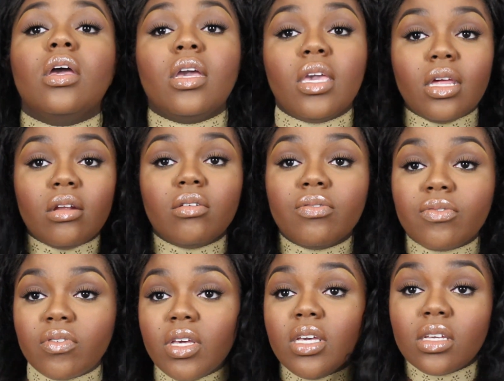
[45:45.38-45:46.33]
And get on
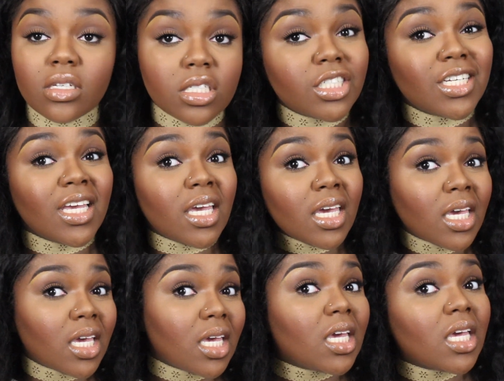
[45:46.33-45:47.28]
fleek and
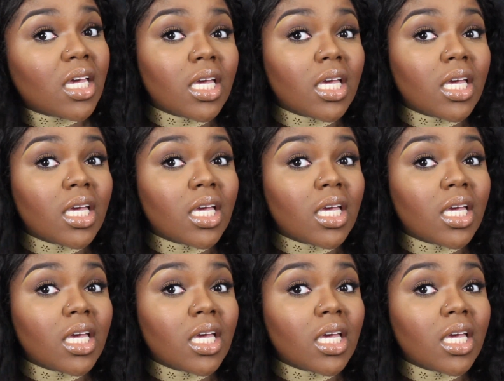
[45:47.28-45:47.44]
shit.